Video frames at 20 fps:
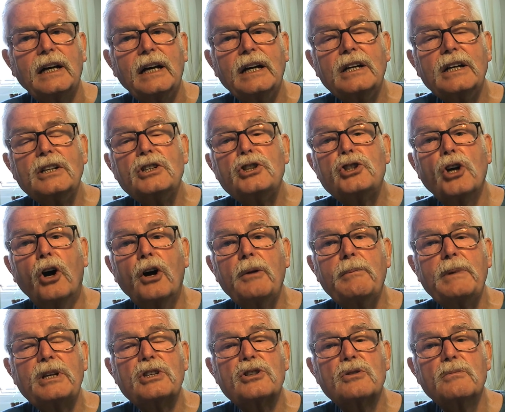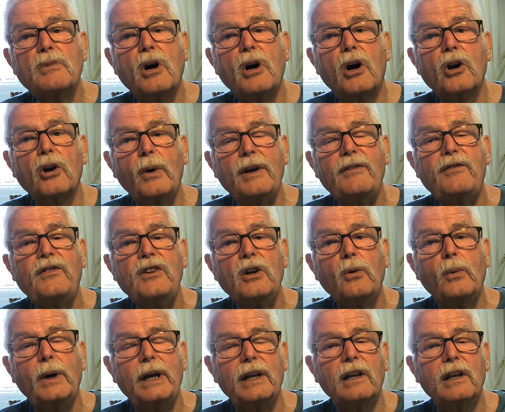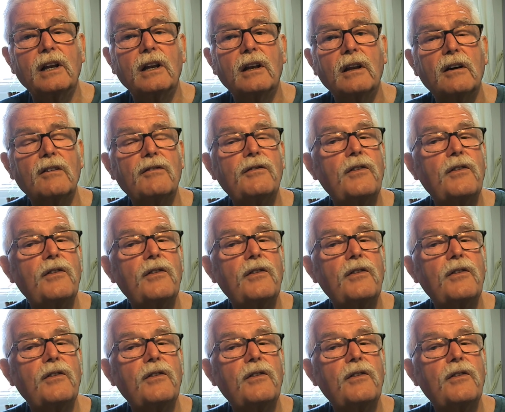And join me tomorrow, if you will,